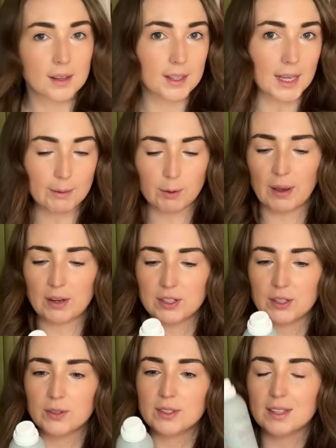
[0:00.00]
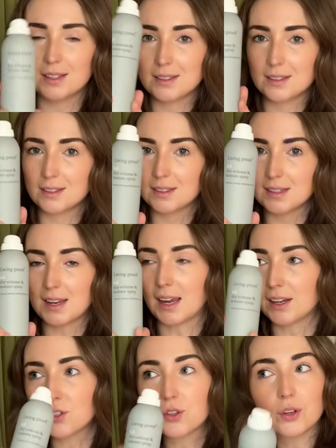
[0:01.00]
I'm about to use this
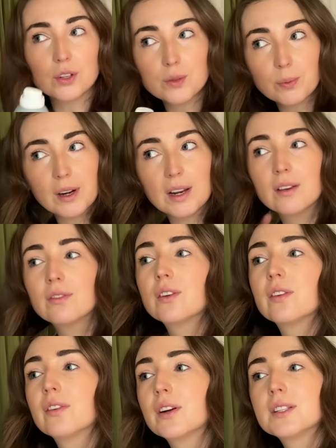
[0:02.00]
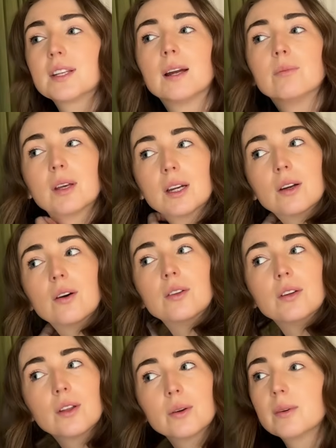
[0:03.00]
texture spray for the first time that I got
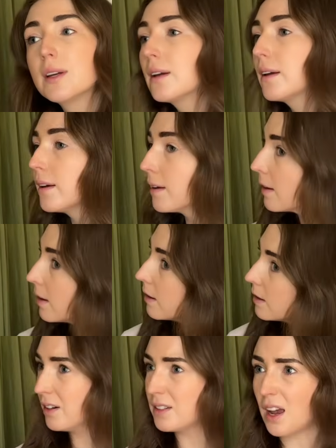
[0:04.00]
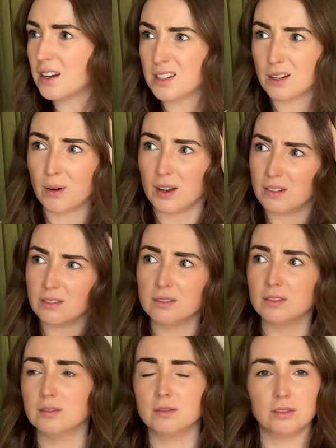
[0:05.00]
the other week. Hair's actually quite
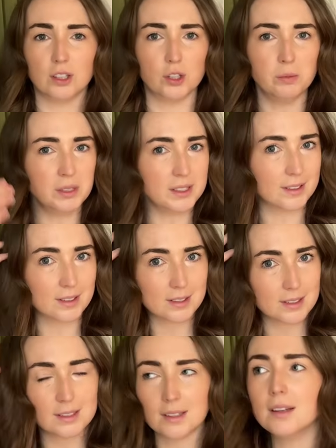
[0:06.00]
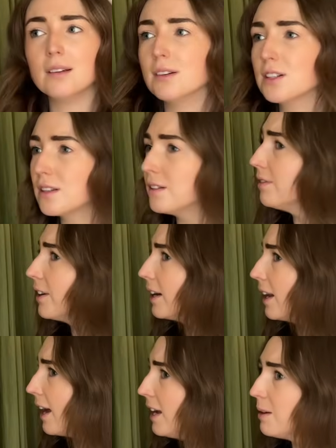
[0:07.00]
voluminous today, which isn't very
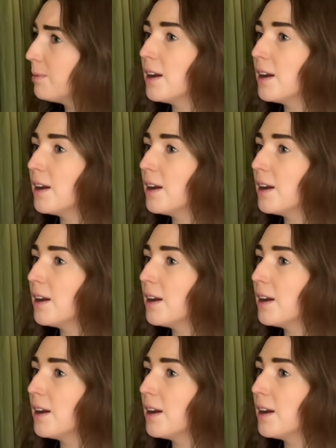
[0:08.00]
like me.